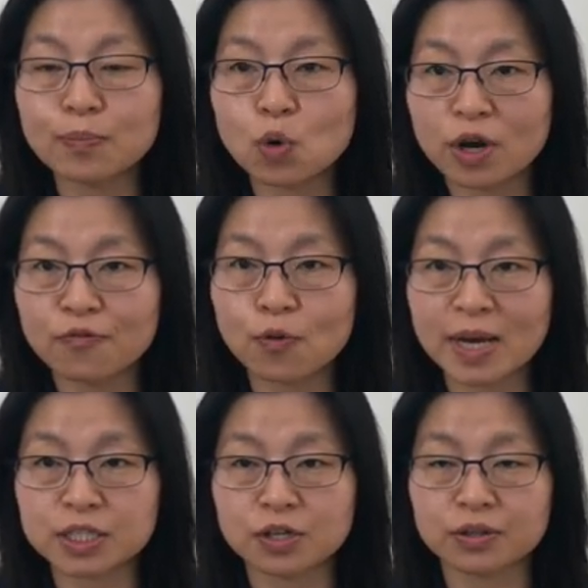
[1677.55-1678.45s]
more
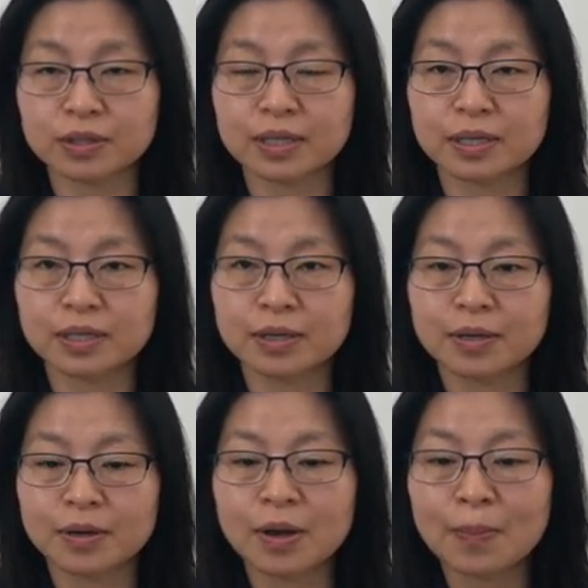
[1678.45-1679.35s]
information.
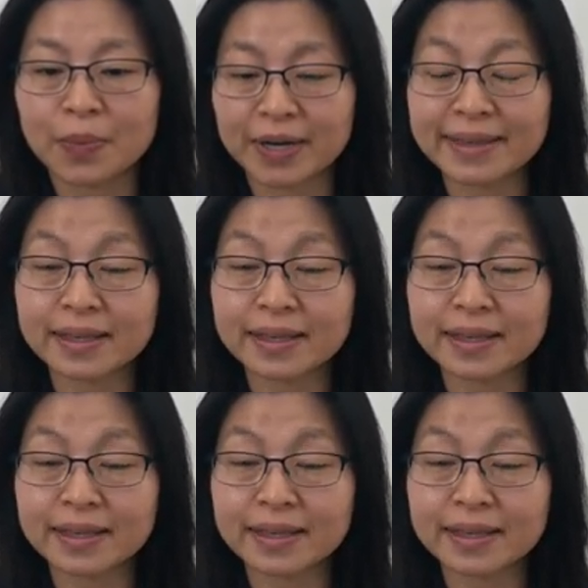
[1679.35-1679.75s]
But at the